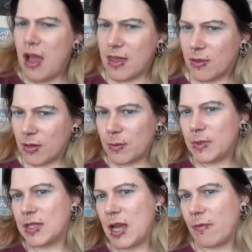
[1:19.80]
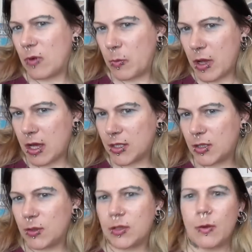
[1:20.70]
I thought it was time for a part
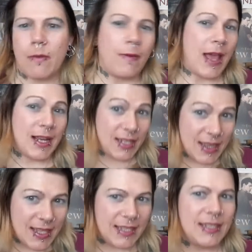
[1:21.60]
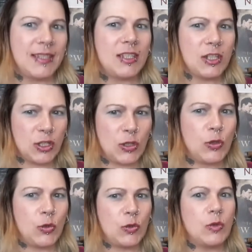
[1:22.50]
2 to reflect this
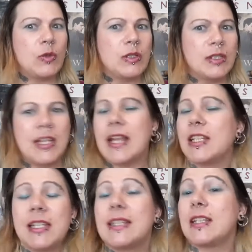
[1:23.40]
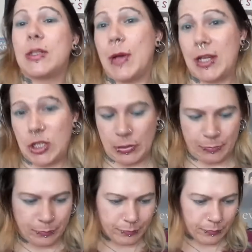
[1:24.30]
new change in situation.